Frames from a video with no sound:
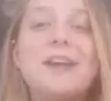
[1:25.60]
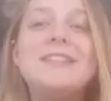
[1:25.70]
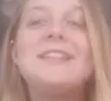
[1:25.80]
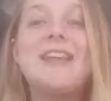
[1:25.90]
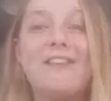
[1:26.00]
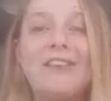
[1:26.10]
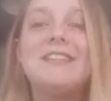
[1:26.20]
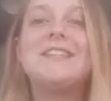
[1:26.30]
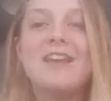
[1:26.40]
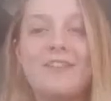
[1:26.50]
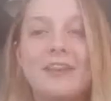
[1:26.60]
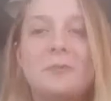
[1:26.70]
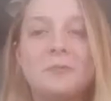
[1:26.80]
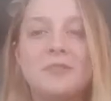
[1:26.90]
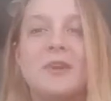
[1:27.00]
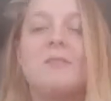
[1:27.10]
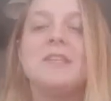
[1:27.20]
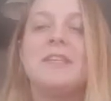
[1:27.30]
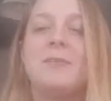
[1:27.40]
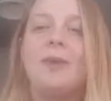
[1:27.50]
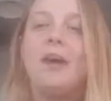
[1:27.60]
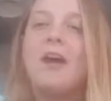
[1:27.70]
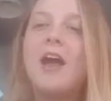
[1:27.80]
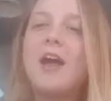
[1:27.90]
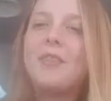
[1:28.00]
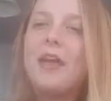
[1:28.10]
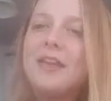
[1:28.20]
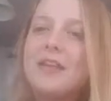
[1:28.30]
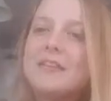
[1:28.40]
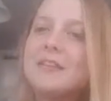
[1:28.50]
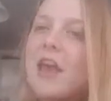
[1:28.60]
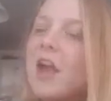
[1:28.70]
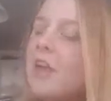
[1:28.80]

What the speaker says: that I definitely want to go on my TBR, and that is